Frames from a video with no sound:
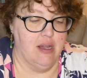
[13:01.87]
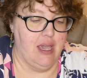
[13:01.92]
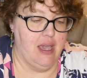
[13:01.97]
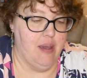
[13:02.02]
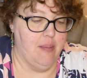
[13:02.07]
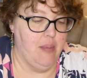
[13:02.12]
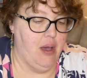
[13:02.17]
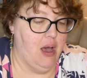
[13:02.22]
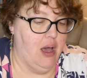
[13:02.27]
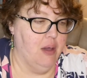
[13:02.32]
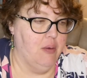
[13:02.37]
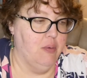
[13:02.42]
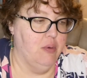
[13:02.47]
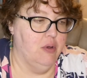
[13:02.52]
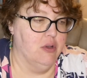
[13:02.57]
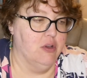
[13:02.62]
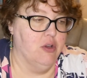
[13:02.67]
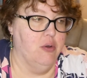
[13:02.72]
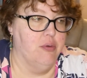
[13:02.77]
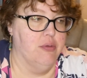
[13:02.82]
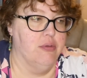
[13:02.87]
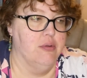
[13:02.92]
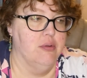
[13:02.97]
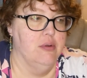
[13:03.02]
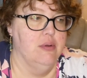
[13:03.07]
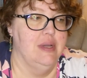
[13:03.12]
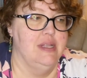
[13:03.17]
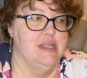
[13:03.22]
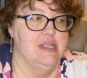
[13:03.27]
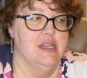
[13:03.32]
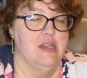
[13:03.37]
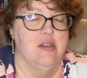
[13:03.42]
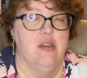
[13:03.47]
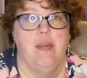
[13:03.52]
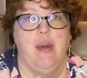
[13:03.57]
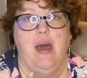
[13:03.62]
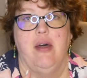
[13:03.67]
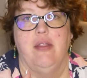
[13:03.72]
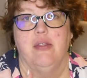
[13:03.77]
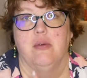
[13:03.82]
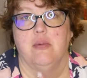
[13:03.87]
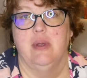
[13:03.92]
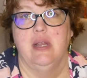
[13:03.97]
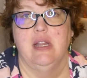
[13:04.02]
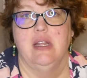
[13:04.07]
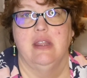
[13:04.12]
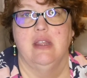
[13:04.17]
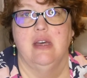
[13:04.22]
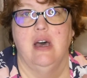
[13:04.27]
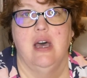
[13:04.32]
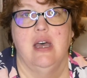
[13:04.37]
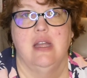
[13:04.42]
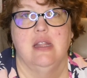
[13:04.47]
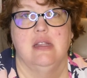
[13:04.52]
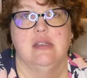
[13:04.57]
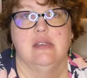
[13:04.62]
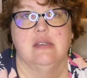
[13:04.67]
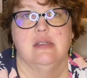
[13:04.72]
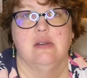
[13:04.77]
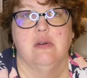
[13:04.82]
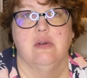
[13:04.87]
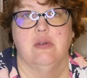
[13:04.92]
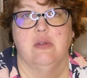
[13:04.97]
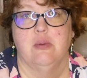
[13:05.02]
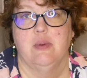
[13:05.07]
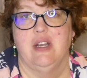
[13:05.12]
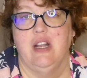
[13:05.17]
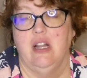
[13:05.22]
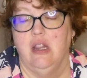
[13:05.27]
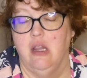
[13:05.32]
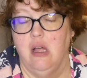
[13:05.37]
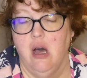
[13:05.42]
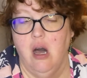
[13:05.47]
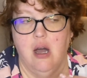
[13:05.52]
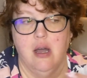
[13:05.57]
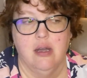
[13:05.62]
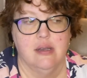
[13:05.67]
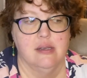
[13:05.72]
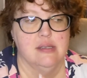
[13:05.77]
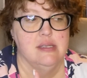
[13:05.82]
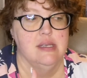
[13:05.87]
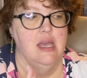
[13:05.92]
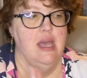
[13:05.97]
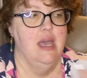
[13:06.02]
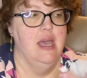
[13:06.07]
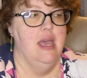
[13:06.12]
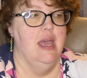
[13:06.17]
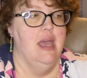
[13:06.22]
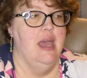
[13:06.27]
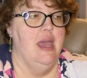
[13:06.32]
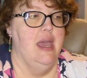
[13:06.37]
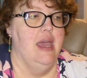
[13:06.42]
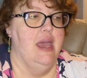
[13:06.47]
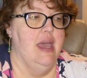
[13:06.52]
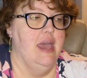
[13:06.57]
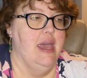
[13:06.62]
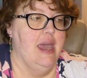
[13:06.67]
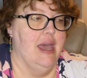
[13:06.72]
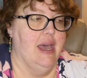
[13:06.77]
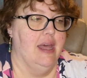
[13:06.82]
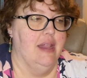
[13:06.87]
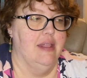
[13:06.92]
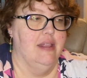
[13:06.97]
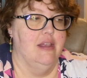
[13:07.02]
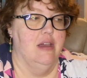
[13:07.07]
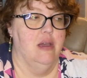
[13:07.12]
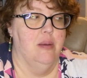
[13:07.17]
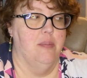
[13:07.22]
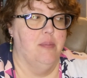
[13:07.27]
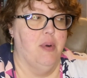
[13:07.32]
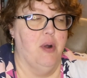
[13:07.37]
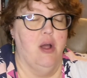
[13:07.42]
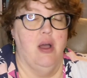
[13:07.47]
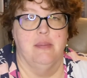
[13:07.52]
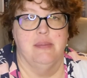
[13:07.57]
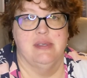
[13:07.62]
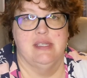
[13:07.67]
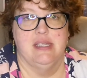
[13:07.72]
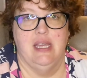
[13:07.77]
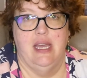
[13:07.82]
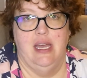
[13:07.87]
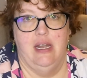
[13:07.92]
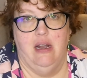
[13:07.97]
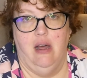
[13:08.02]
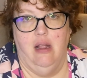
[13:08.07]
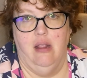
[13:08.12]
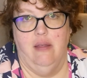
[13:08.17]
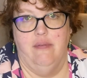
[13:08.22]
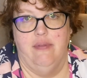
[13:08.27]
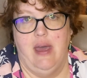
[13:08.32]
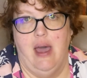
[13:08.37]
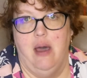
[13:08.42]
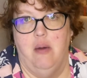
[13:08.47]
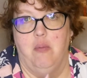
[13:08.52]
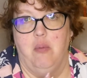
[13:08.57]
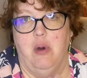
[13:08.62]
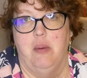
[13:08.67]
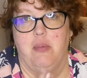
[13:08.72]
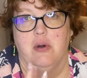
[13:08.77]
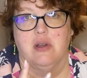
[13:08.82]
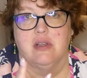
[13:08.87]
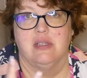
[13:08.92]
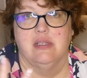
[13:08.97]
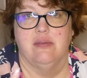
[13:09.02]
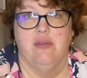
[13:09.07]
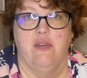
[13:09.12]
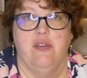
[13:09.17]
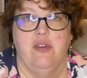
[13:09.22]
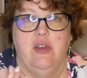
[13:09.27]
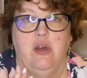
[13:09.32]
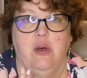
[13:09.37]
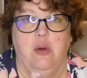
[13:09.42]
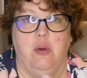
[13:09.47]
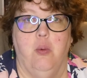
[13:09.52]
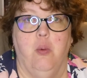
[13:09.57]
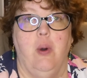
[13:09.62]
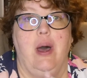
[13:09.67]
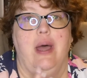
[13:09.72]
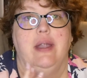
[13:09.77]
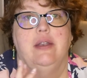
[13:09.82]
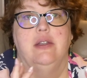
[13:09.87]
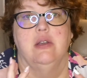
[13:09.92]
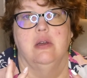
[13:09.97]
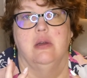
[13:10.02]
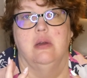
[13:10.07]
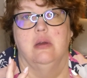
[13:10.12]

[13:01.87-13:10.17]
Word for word: game, I will go through and tell you about the readathons or the read-alongs and the prompts and all of that and what books fulfill what